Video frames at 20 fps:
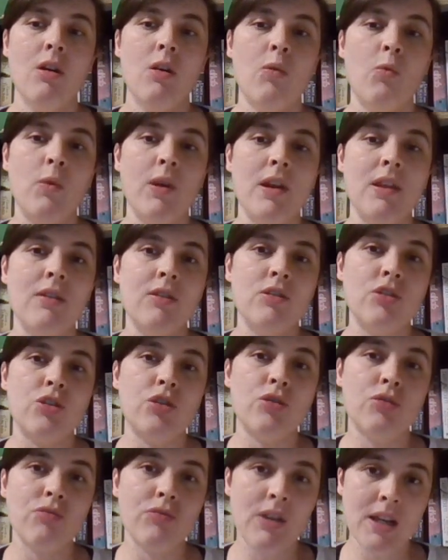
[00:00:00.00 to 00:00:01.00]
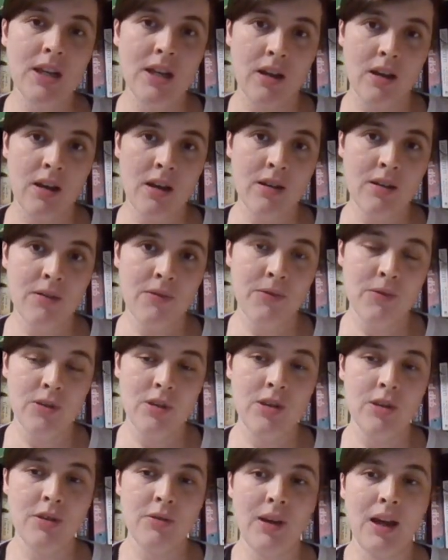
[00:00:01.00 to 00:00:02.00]
when the trigger for the
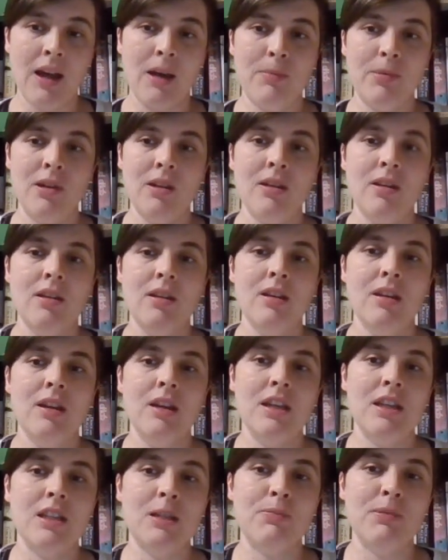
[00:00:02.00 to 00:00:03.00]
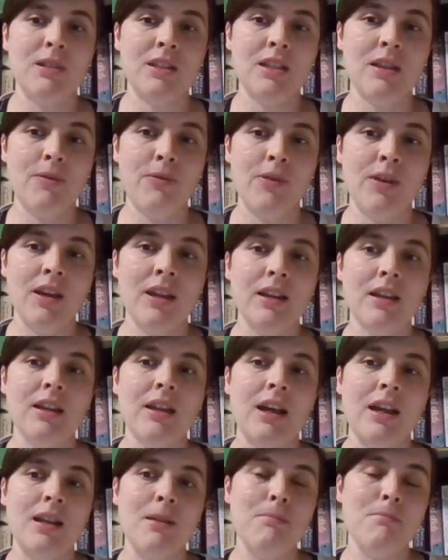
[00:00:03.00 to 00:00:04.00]
new habit is specific
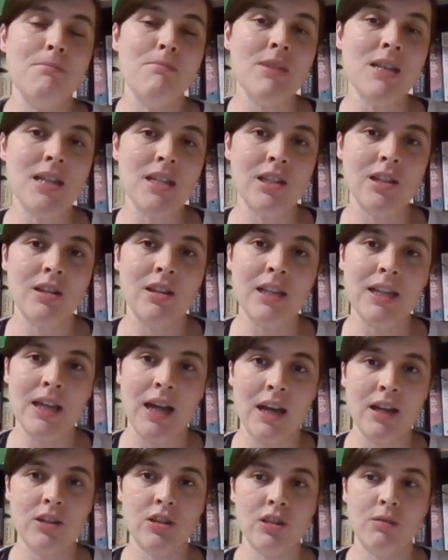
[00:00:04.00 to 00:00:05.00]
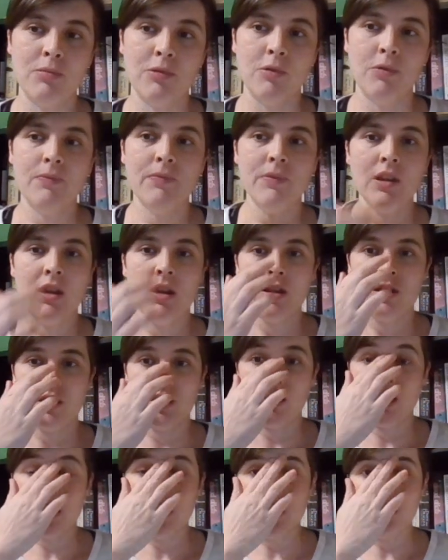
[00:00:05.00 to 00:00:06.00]
and immediately actionable.
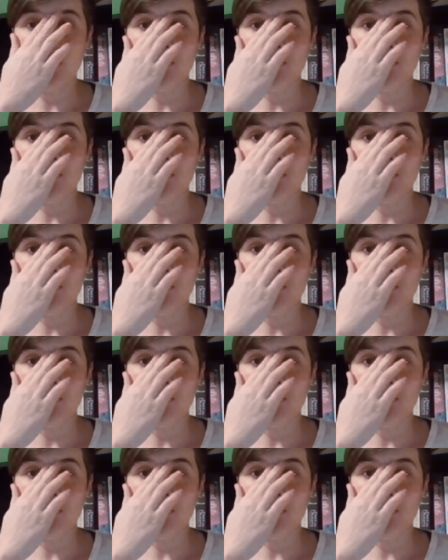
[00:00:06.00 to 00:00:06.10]
So this